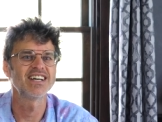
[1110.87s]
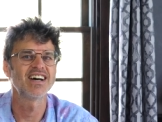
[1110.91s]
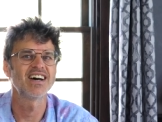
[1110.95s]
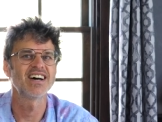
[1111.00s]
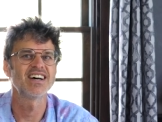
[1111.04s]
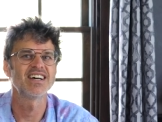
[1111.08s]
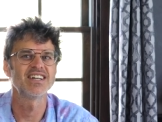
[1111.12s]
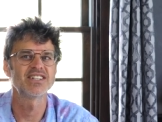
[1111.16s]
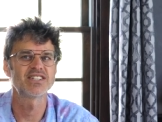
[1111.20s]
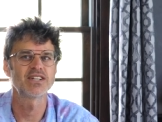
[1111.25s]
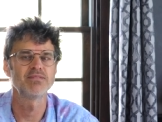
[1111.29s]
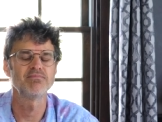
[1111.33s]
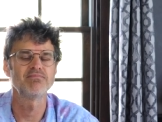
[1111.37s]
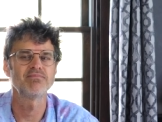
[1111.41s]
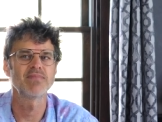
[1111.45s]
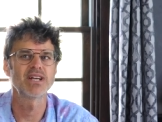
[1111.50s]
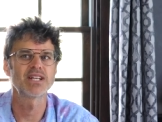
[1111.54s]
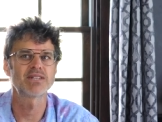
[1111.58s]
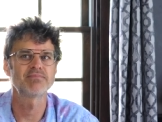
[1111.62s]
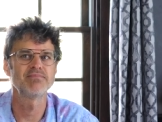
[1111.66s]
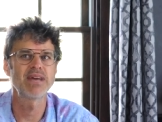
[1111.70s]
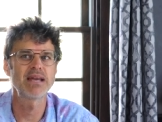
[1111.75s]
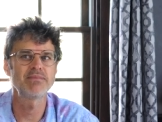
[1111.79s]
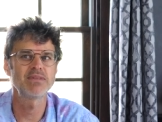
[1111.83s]
Uh, it's, a,
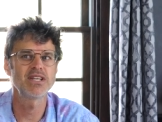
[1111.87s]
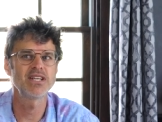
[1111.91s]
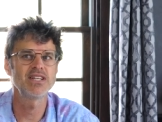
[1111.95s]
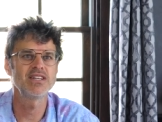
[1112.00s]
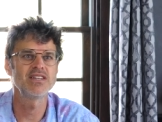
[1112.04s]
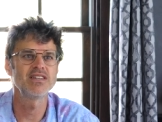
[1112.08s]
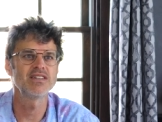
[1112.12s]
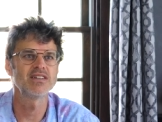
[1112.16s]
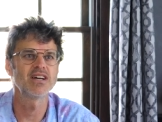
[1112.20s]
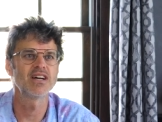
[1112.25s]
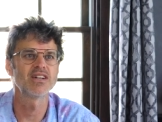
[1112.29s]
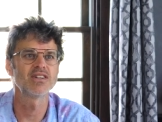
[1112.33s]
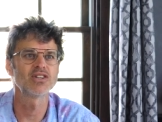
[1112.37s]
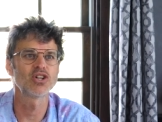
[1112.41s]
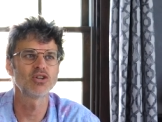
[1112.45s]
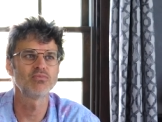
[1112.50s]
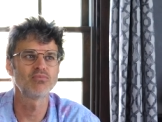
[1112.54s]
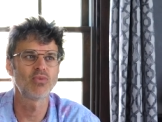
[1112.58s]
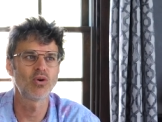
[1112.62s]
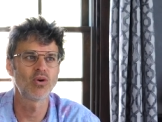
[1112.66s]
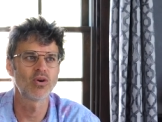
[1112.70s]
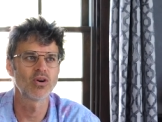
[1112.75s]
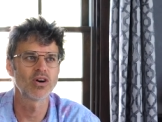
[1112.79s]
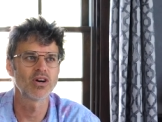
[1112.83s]
it's maybe a
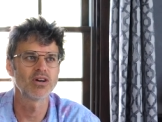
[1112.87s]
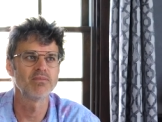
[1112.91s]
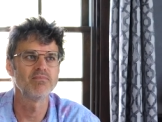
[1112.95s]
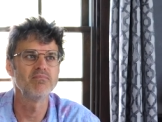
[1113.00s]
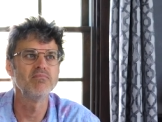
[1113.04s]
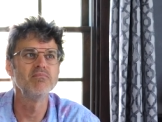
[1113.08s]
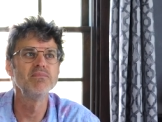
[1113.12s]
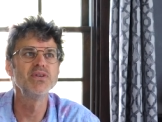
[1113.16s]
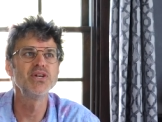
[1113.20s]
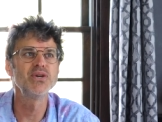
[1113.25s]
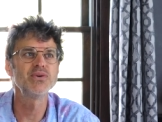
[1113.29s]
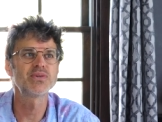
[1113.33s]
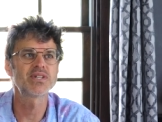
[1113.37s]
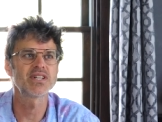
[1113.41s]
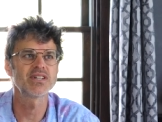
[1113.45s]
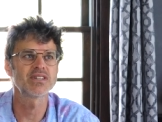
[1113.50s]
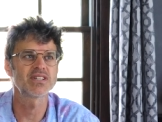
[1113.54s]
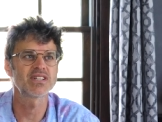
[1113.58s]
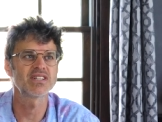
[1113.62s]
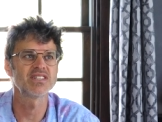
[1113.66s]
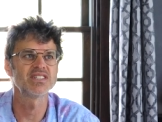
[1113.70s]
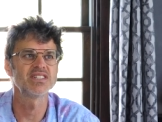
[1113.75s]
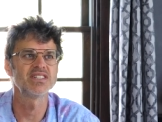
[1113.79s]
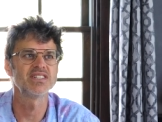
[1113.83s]
little more
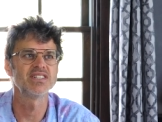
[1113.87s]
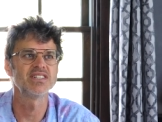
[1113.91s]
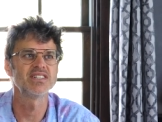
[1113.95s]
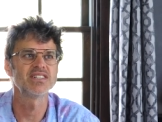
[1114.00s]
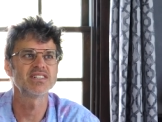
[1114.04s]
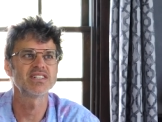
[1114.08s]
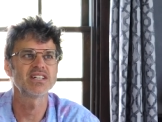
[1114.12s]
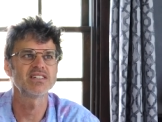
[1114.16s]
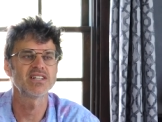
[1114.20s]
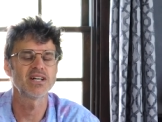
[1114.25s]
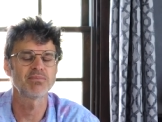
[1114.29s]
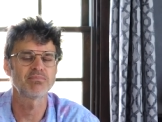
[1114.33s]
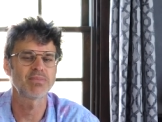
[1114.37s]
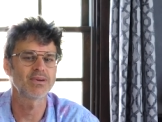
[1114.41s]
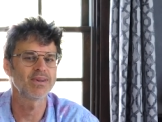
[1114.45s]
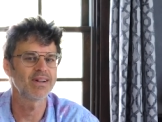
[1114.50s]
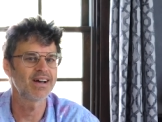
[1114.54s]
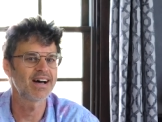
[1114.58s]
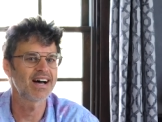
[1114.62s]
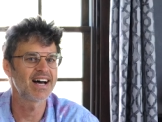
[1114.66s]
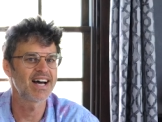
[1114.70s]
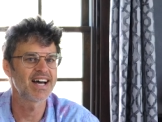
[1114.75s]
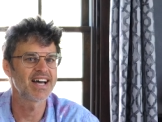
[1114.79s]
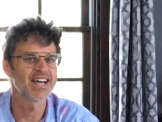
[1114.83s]
musically
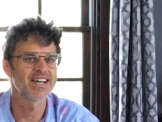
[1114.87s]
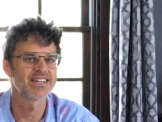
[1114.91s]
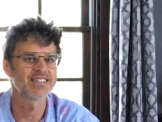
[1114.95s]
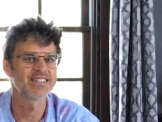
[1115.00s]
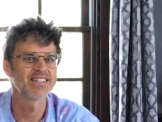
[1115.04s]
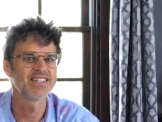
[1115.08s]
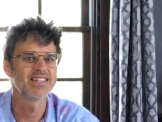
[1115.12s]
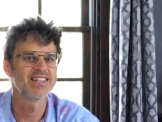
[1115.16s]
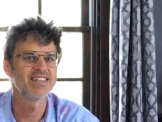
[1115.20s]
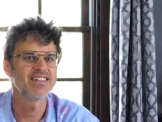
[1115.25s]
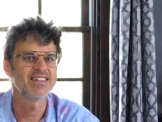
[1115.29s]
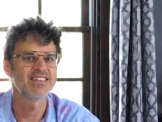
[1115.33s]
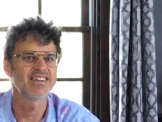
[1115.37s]
applied